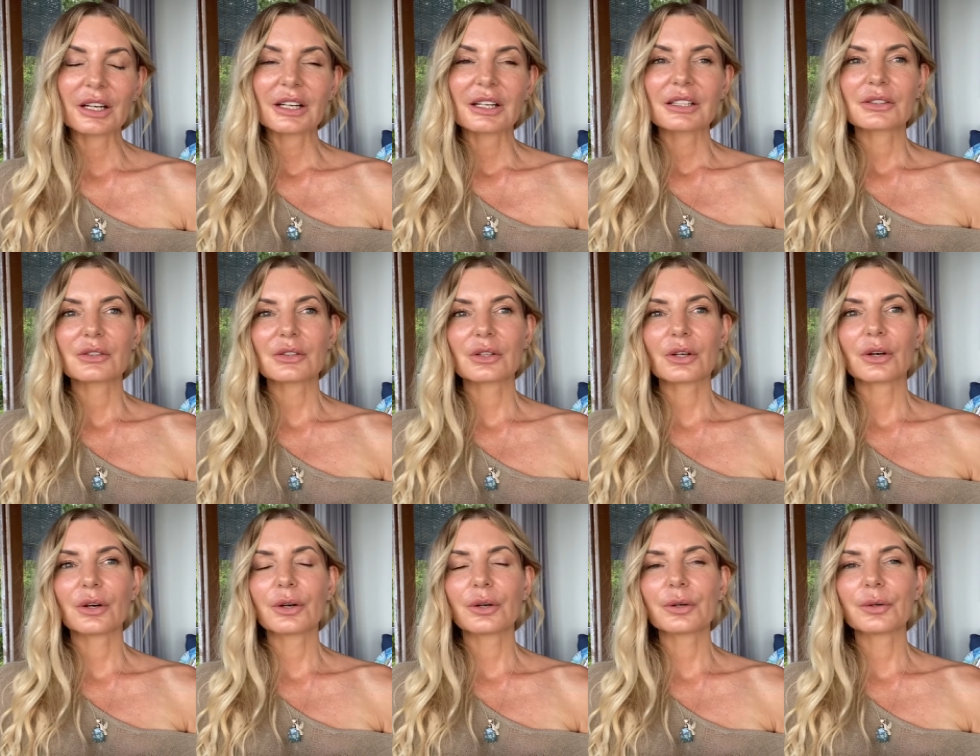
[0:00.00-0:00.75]

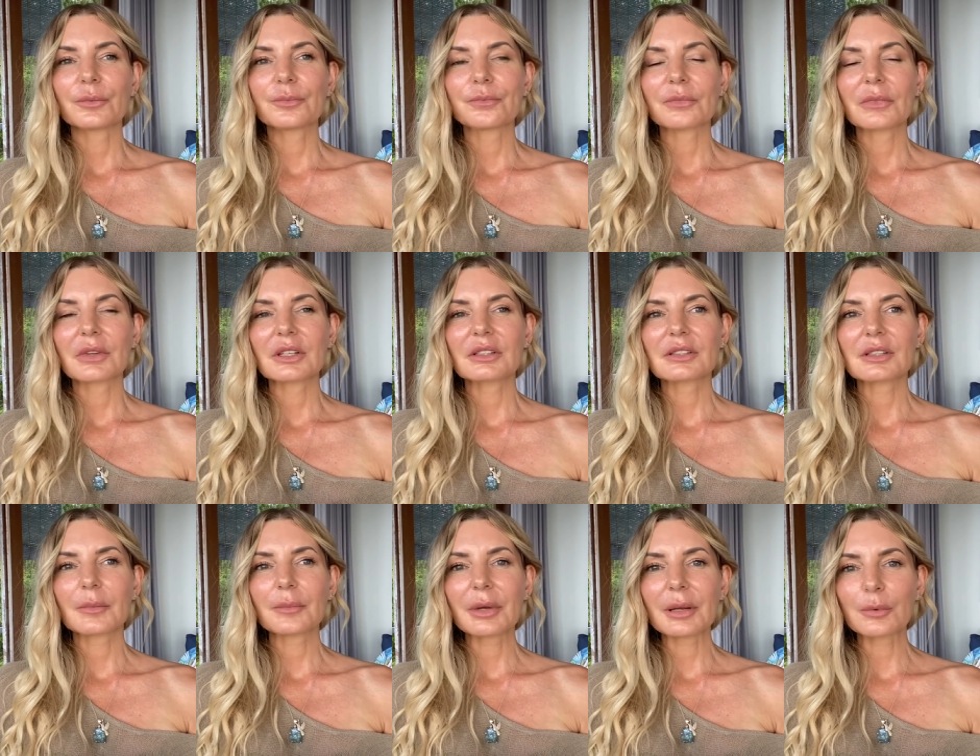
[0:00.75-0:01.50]
So
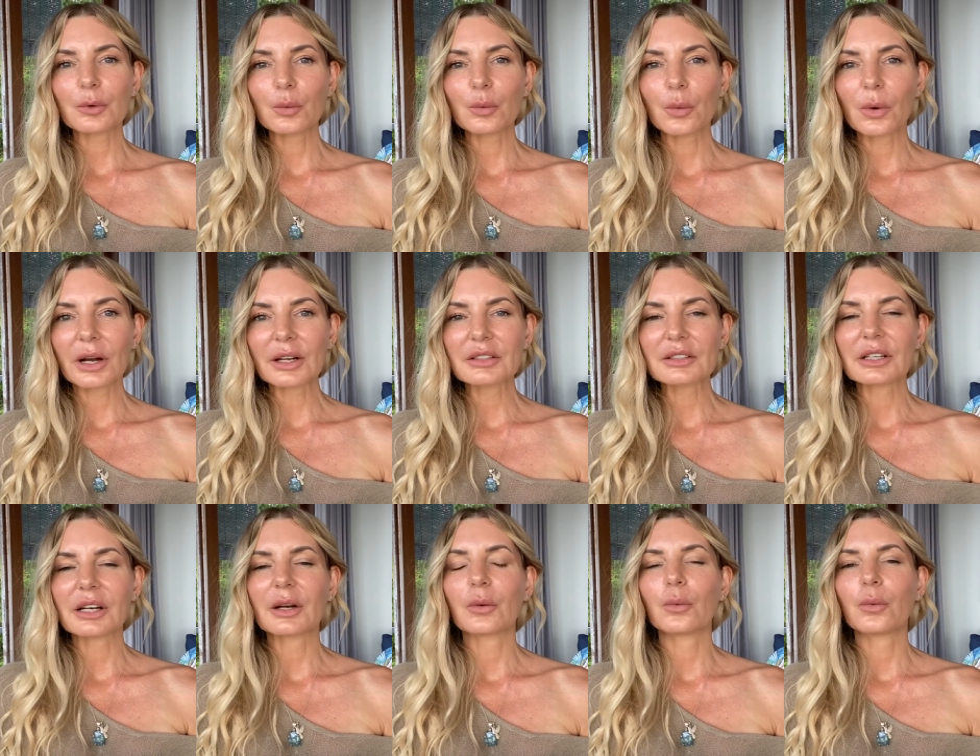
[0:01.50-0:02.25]
some people
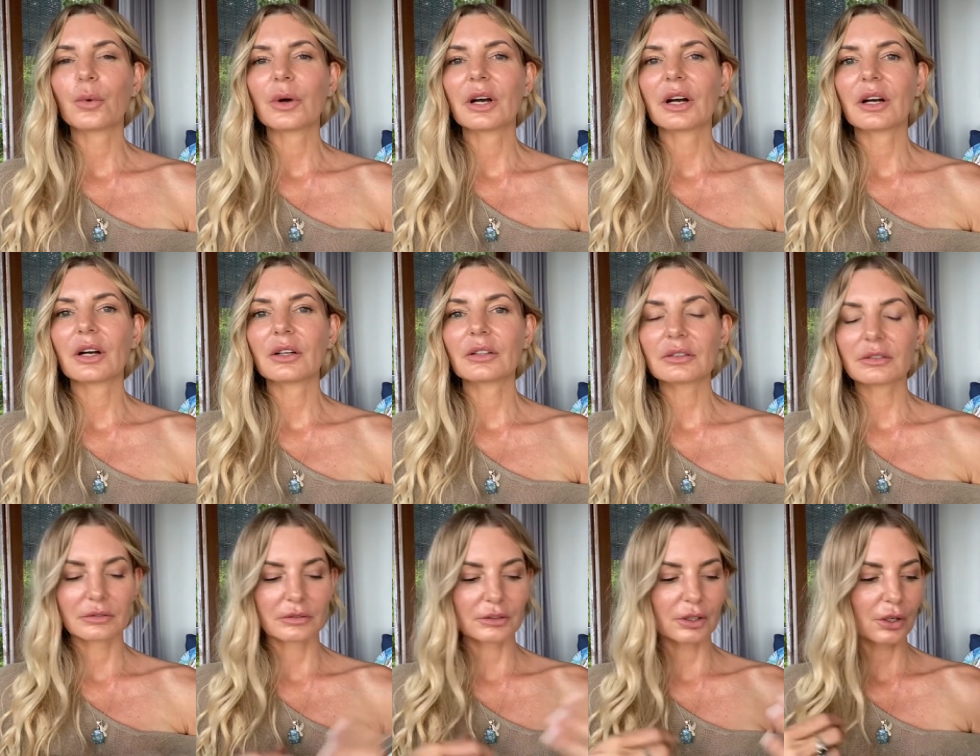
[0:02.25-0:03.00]
wonder,
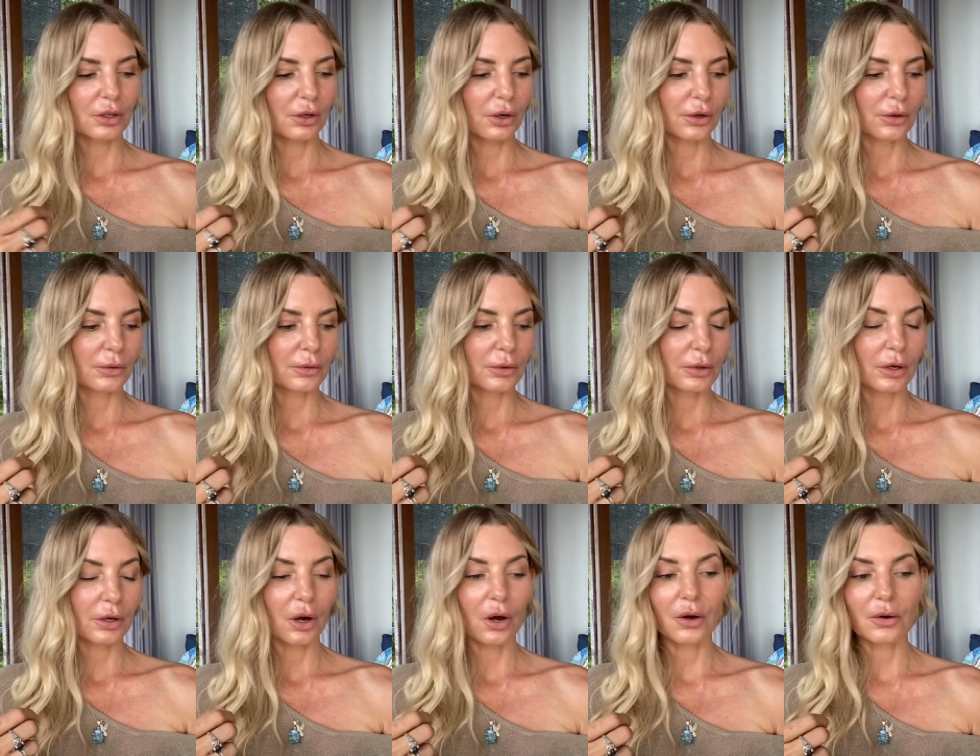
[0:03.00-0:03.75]
well, you know,
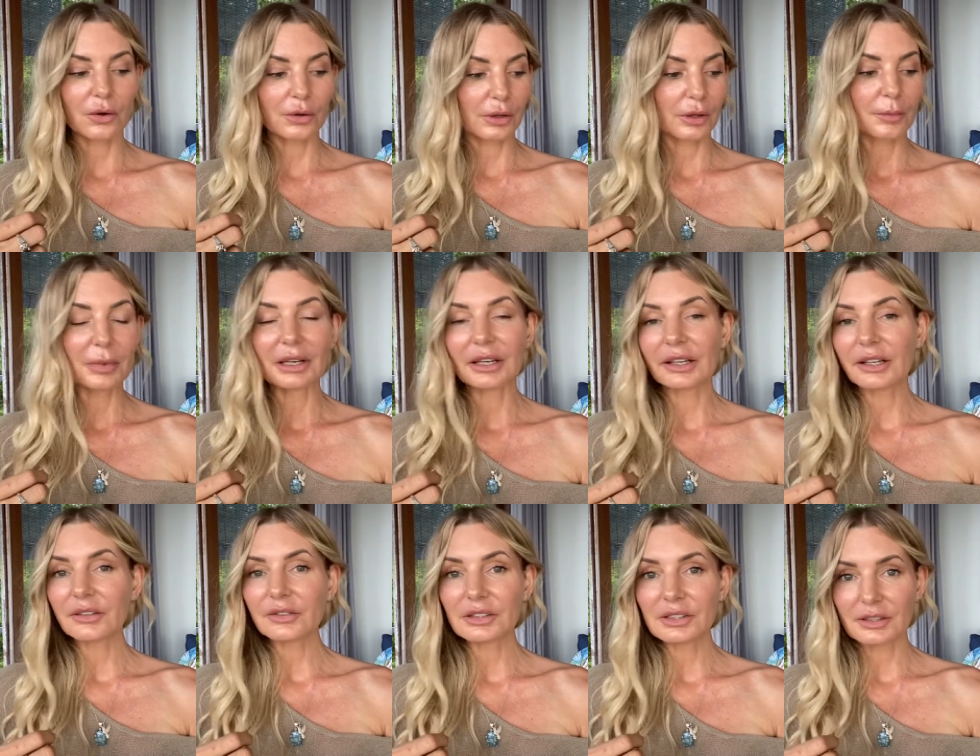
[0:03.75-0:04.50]
oh, the
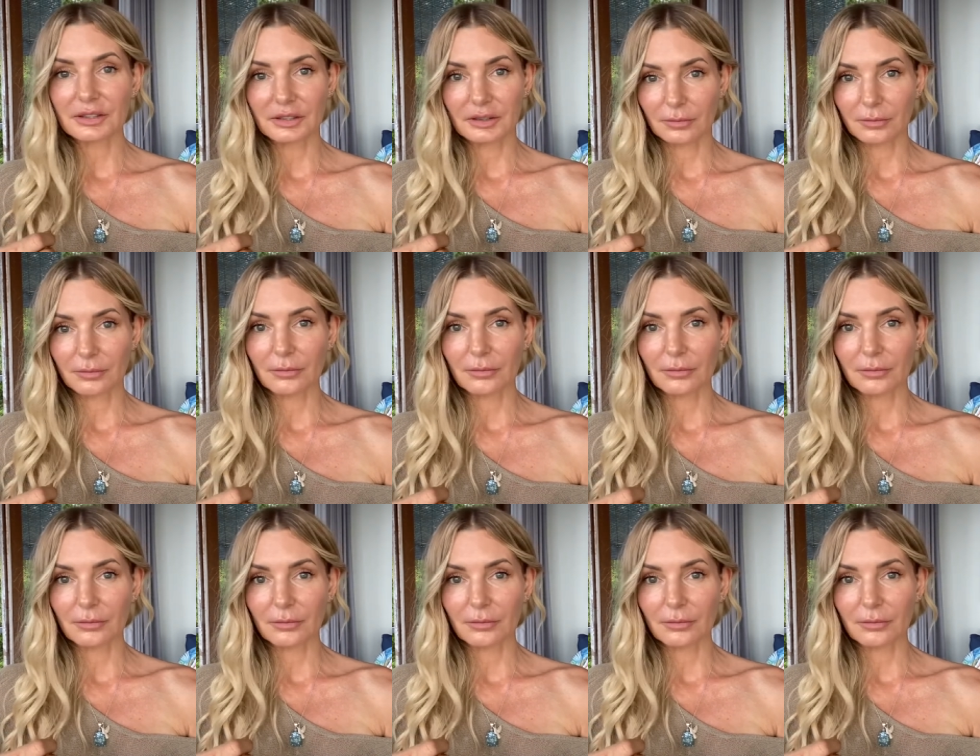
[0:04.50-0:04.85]
belief system